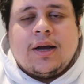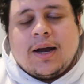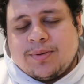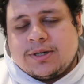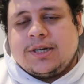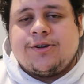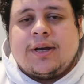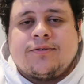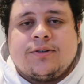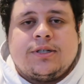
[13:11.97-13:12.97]
I appreciate you
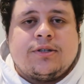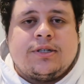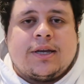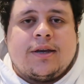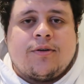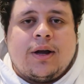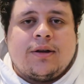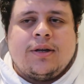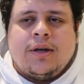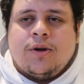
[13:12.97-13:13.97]
guys for still sticking
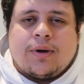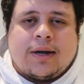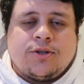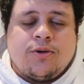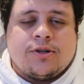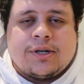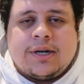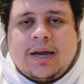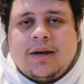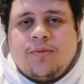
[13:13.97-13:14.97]
around. We're at
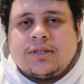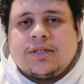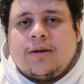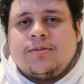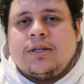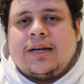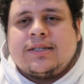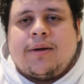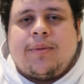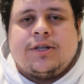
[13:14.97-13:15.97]
281 subs the
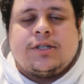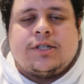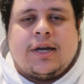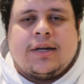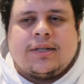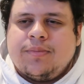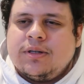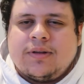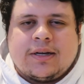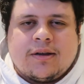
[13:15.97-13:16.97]
last time I just checked, I
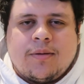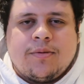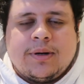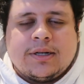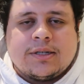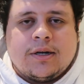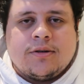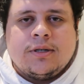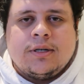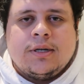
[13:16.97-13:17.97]
believe like a couple minutes
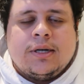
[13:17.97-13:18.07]
ago.